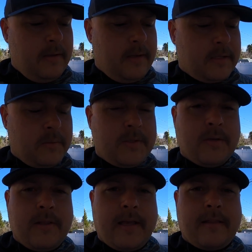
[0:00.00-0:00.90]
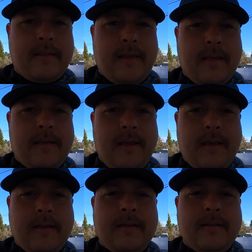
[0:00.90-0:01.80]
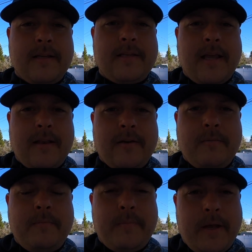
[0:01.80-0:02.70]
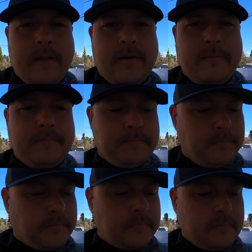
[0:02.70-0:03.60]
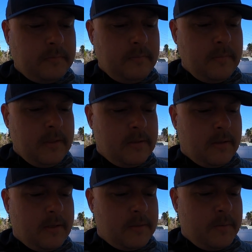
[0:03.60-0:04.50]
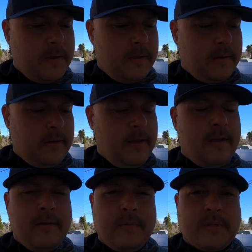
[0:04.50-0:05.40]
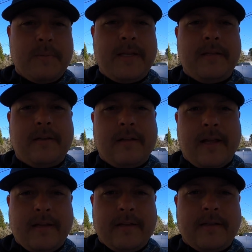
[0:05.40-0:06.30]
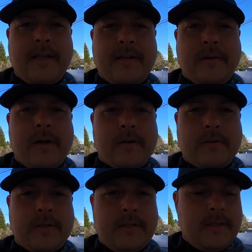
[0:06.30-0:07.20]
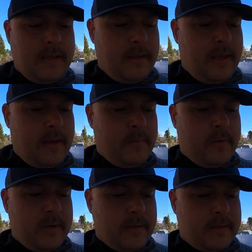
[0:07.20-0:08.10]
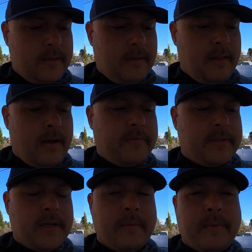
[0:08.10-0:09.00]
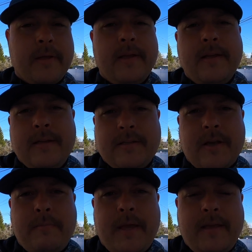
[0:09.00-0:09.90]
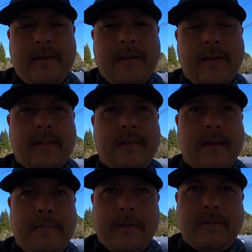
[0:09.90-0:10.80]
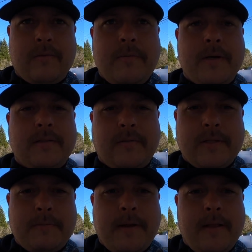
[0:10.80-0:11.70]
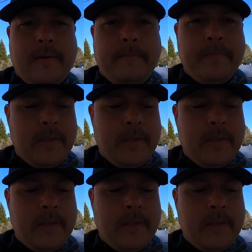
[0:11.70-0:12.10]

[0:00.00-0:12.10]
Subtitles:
Next, we sold that Think Geek Nintendo pillow. So this one was made to look like a Nintendo cartridge, and the game was Lava Jump. So I think I paid $3 for this pillow.